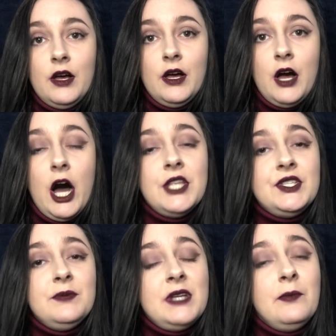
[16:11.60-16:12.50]
On
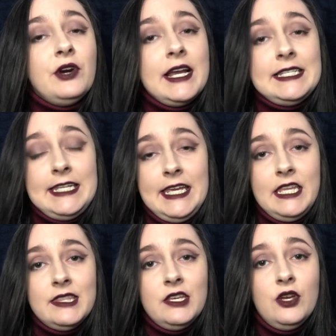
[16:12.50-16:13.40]
September
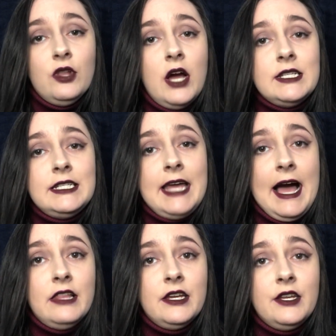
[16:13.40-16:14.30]
18th, Yolanda and
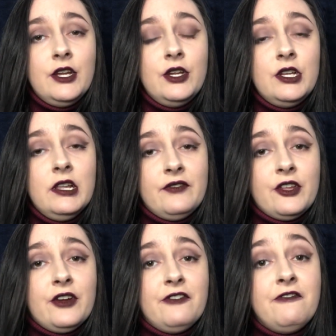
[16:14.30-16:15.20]
Alan deliver
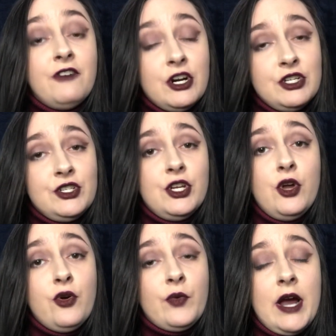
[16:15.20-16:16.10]
their first
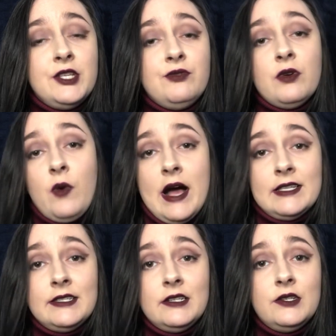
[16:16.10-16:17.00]
notarized
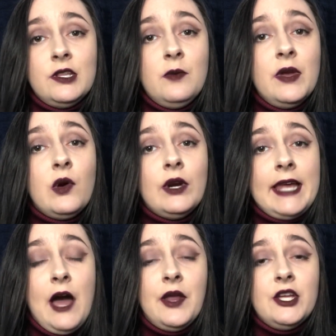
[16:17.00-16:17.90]
request to the Bighorn
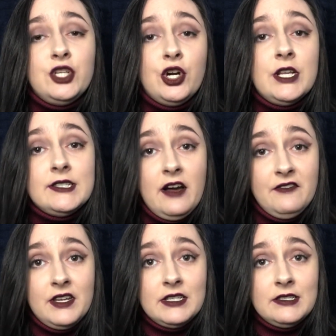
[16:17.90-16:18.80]
County Attorney's
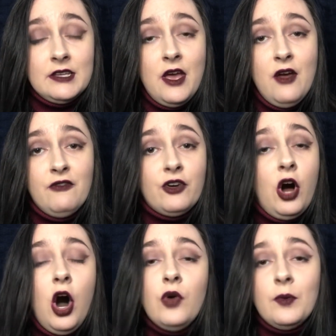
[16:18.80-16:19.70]
Office for
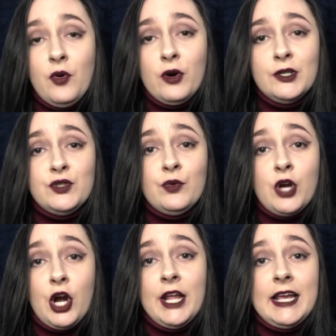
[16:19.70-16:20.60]
all reports
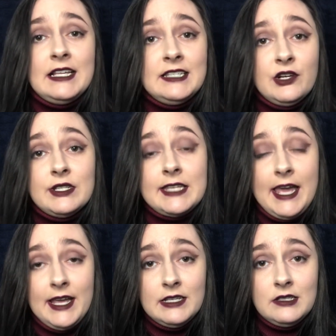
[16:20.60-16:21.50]
regarding Kaysera's
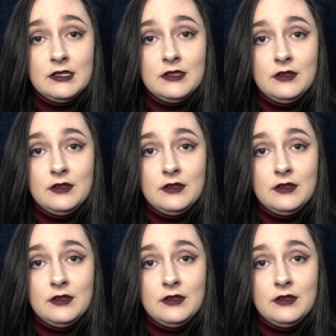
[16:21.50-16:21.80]
case.